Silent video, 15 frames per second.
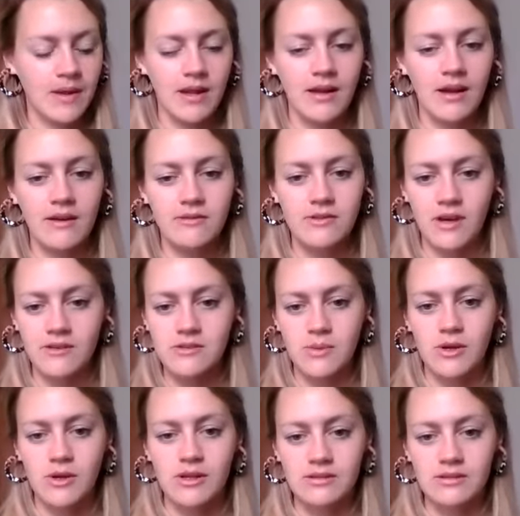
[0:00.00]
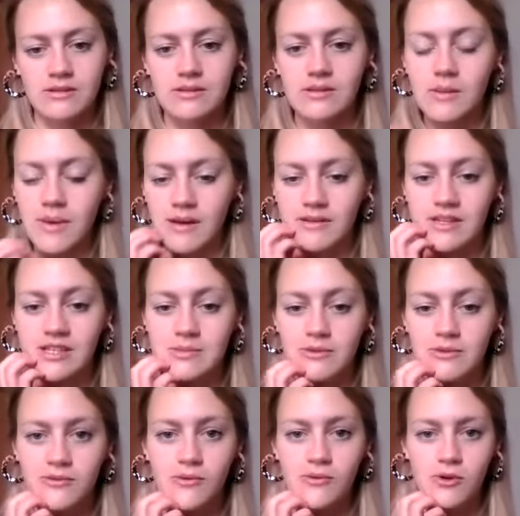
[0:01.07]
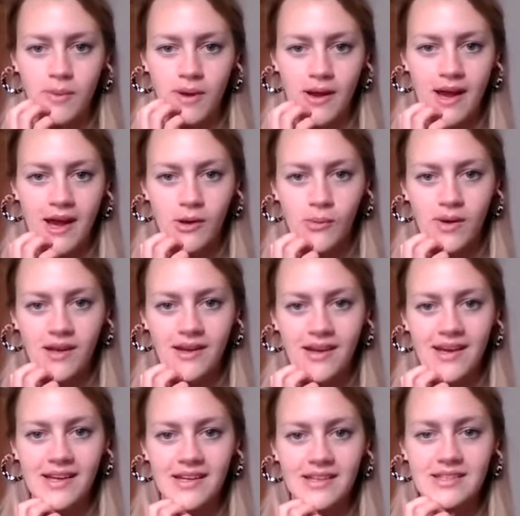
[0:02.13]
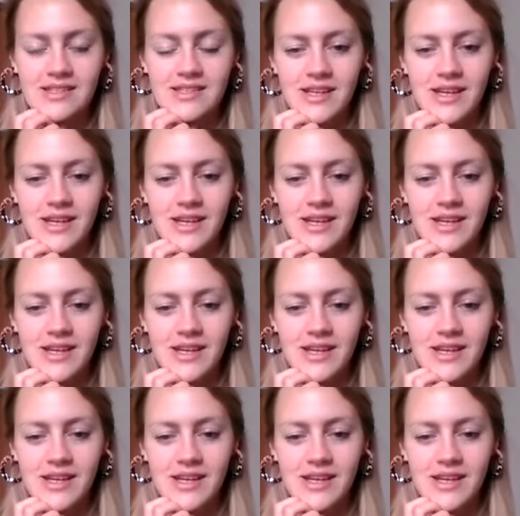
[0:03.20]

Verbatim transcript: and I've spoken about this before, about how when I had